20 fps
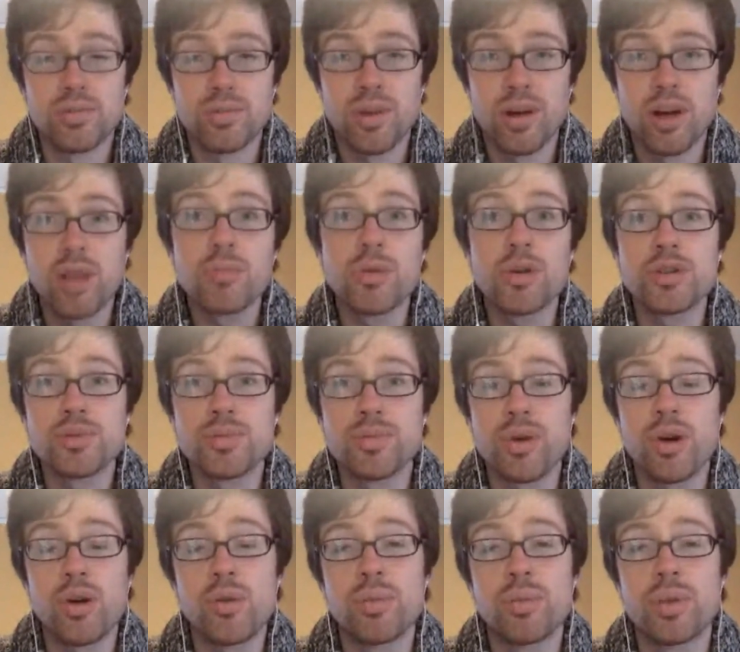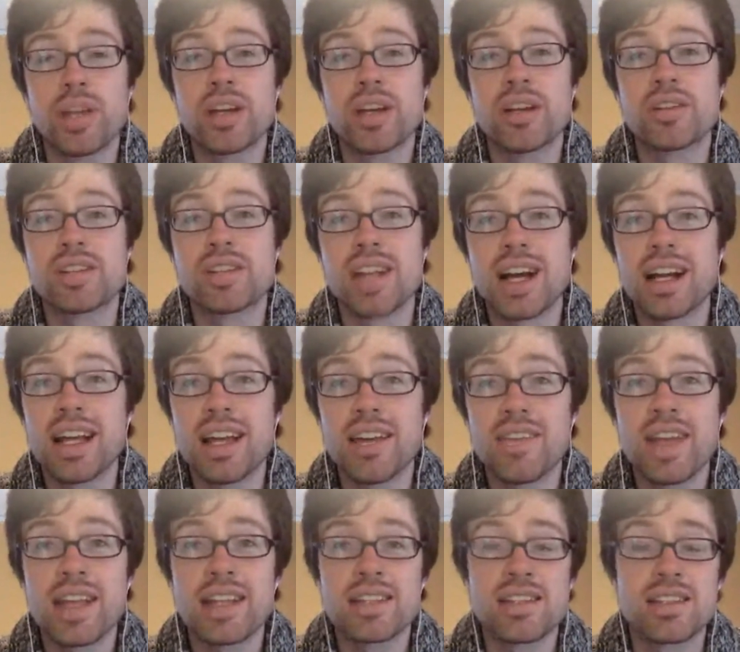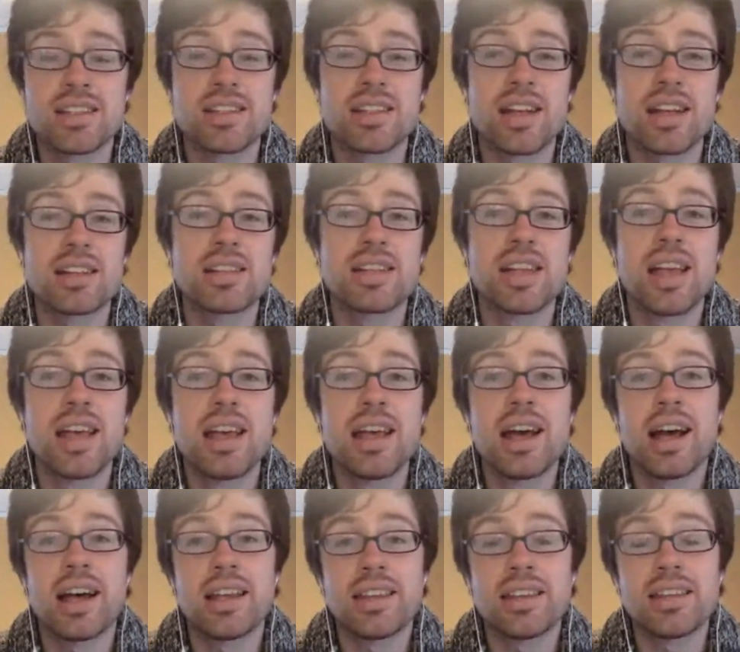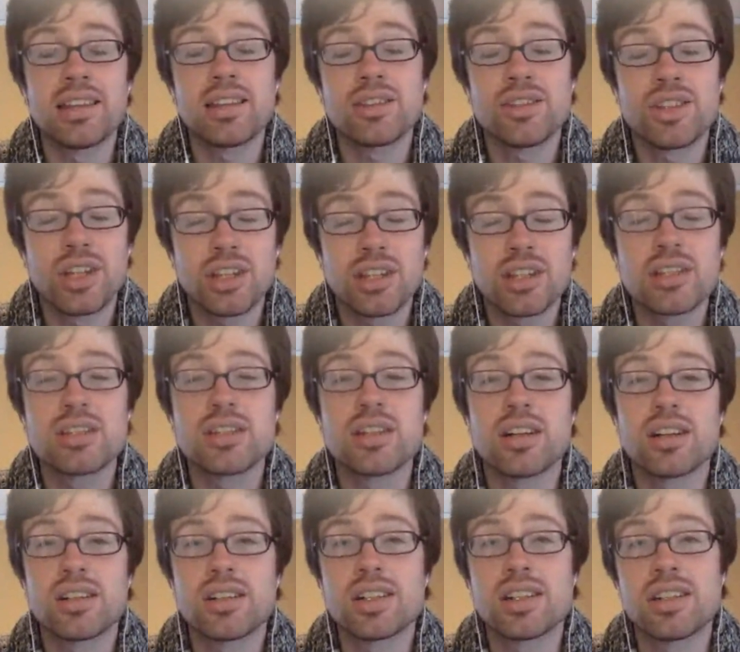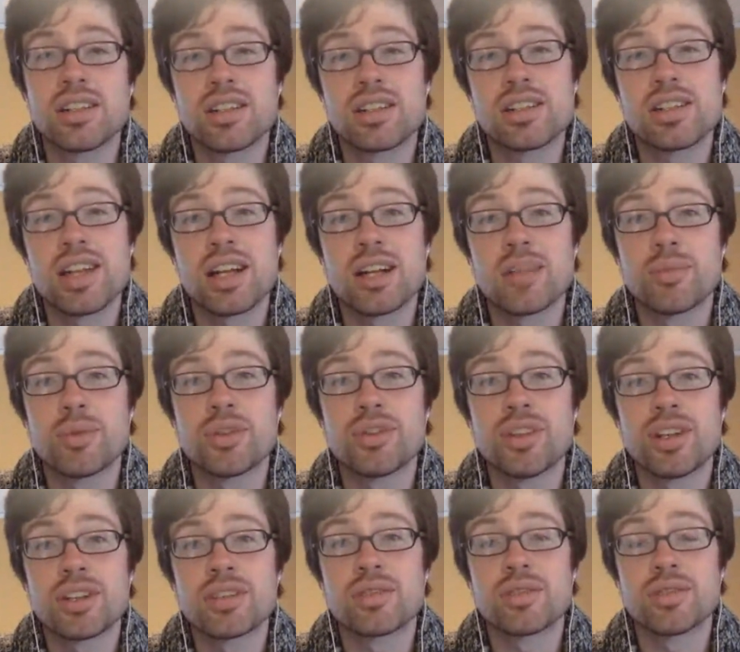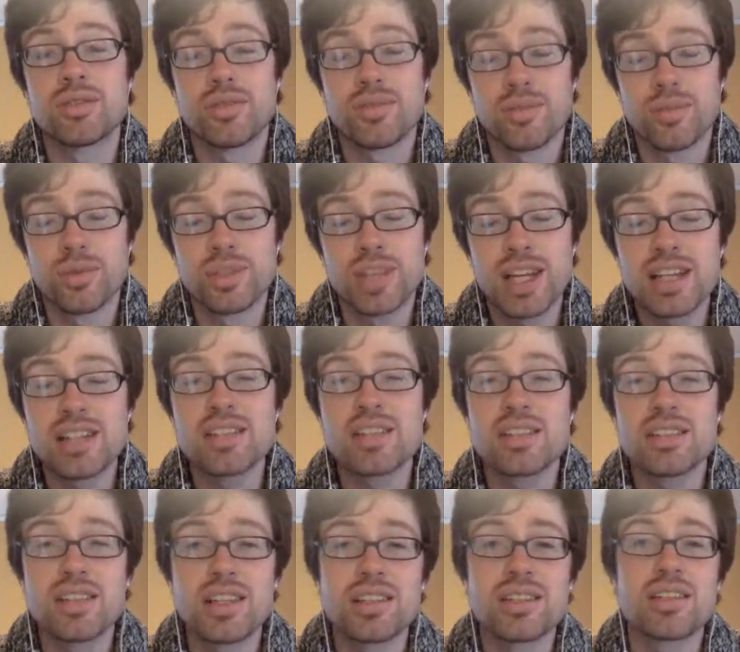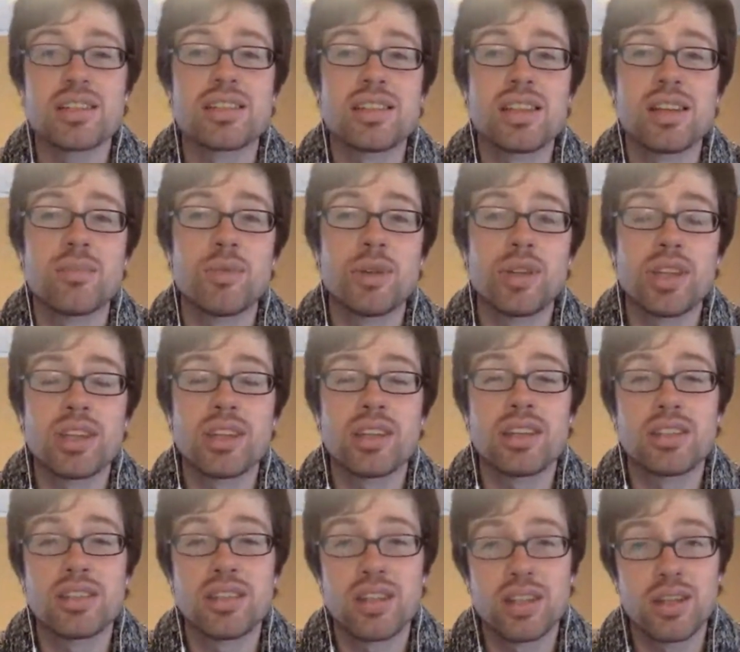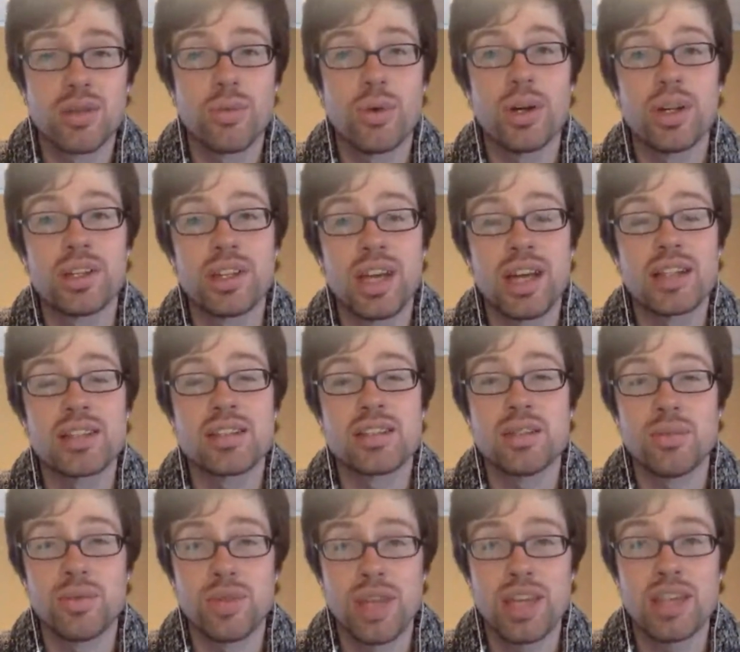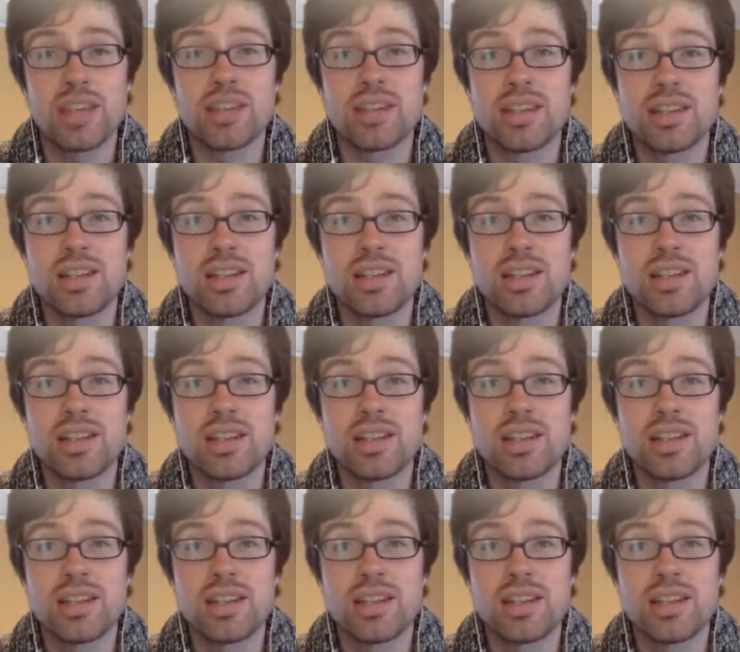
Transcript: almost pro players not have that success. I think that Jalen Suggs and the Gonzaga Bulldogs will taste success the same way that the Kentucky Wildcats did with Anthony